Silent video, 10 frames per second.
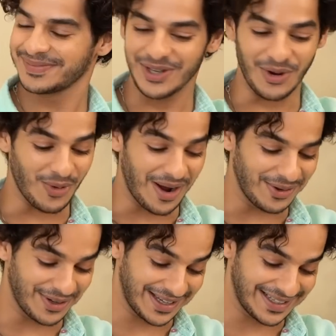to it. Oh wow,
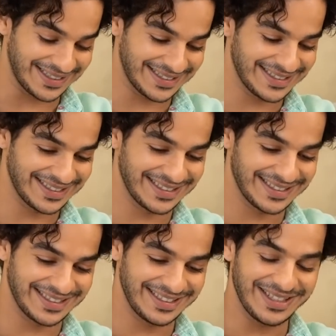okay. Let's go
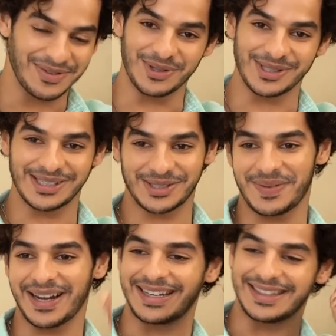for it. Wasn't
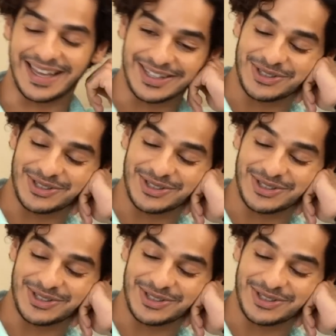expecting that,